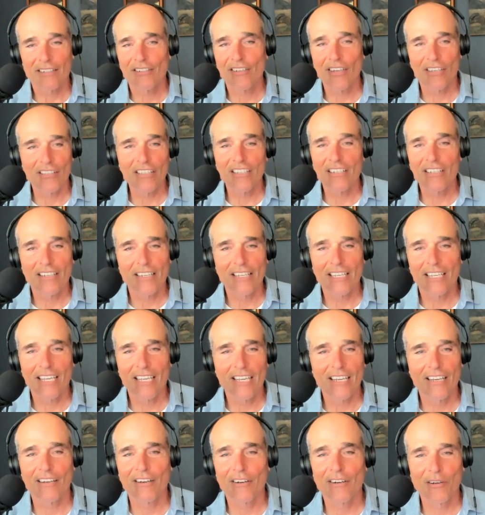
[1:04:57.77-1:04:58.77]
doesn't
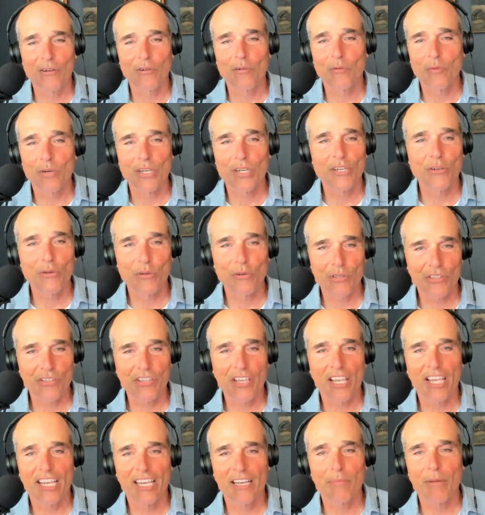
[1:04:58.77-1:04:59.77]
hear what you're
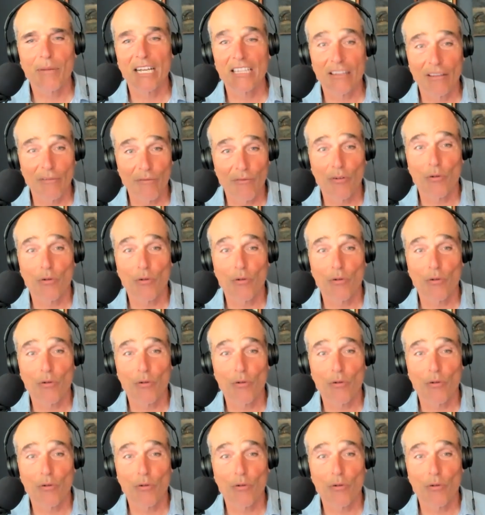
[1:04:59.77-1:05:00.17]
saying about the